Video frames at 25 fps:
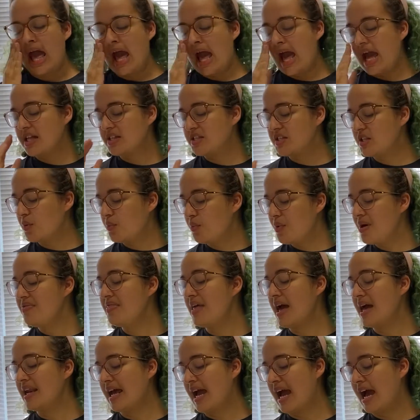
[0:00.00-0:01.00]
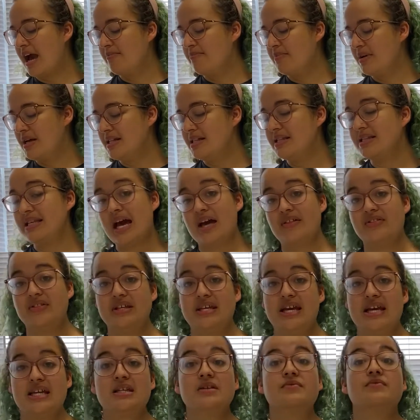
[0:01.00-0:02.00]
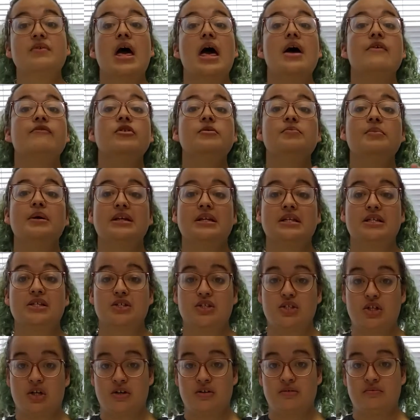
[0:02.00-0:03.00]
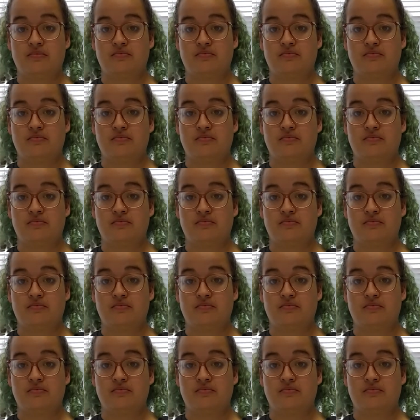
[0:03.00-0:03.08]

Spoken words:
And so when that happens, at the end of everybody's turn,